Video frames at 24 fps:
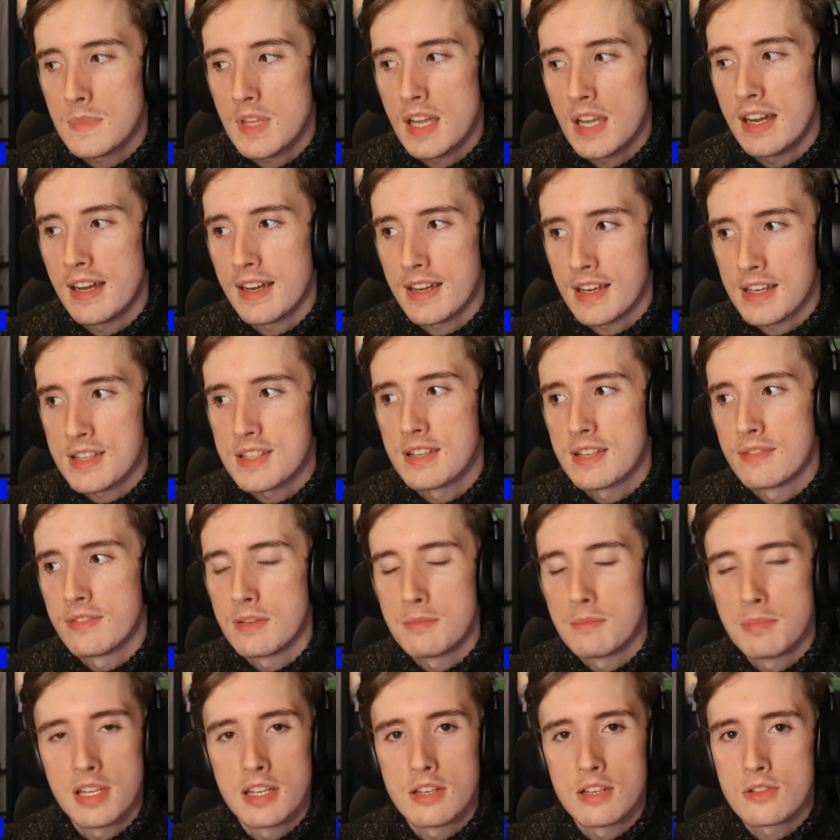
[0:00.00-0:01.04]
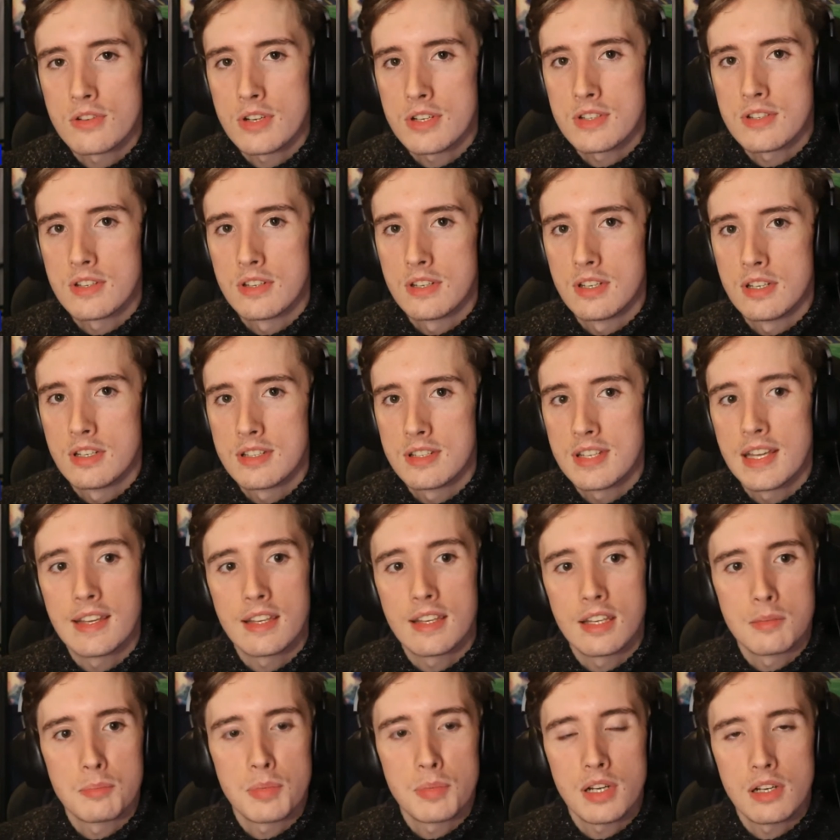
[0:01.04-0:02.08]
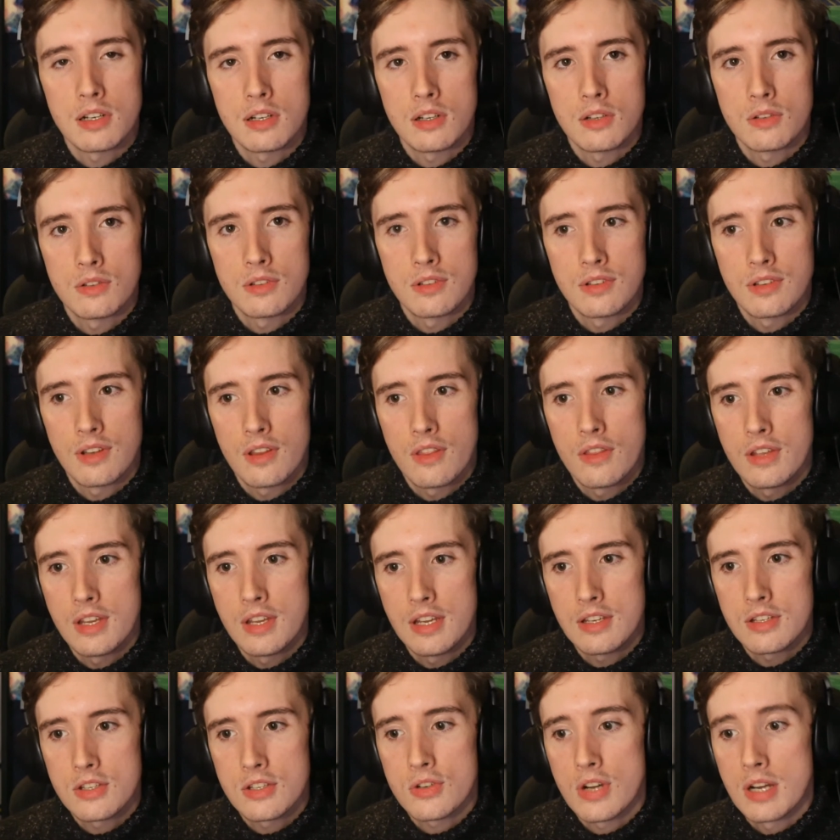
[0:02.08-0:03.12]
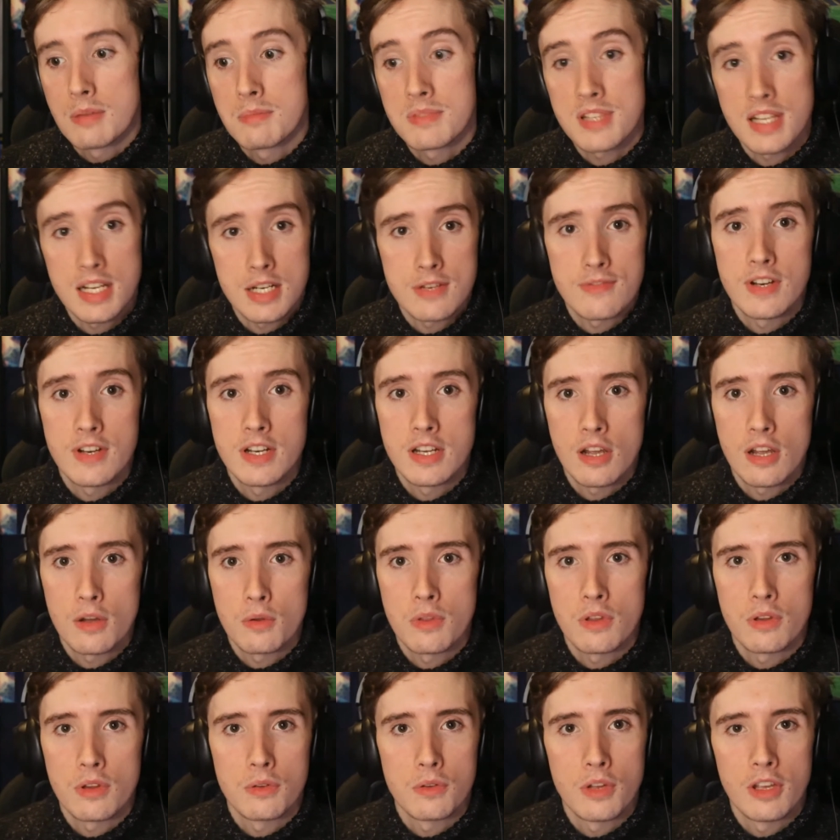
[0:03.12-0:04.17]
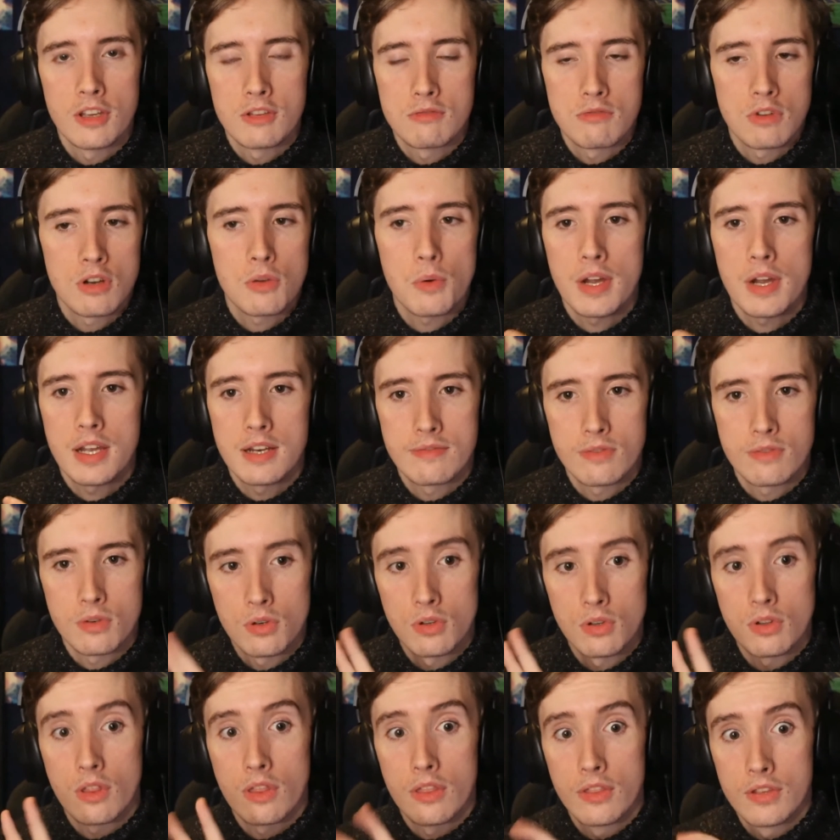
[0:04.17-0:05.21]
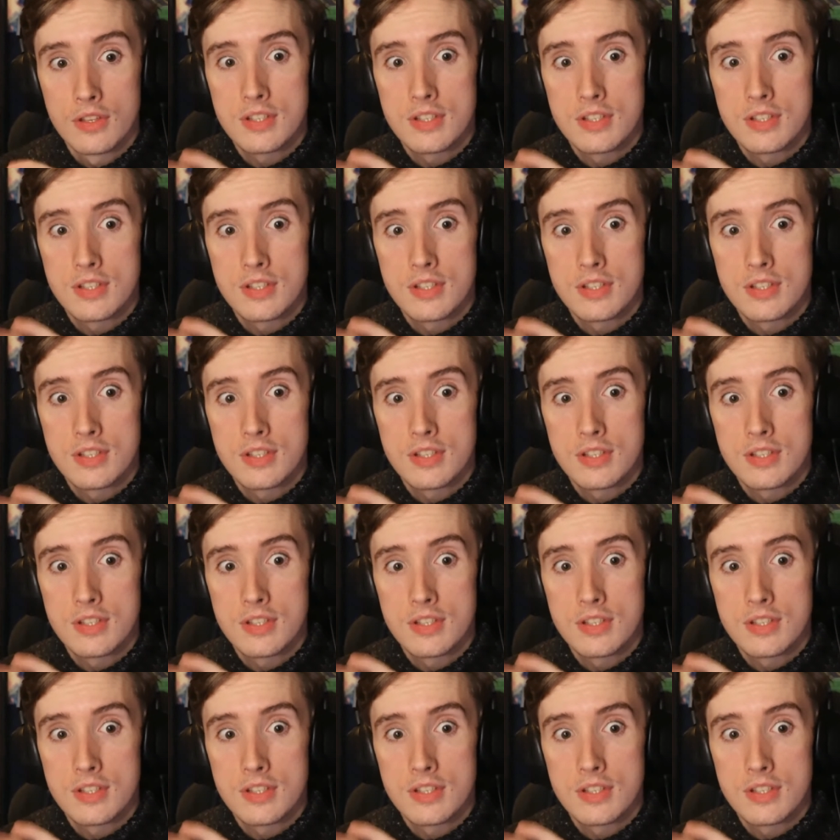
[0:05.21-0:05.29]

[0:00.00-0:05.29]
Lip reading: I asked if he'd be interested in taking part on the stream/video that is required for the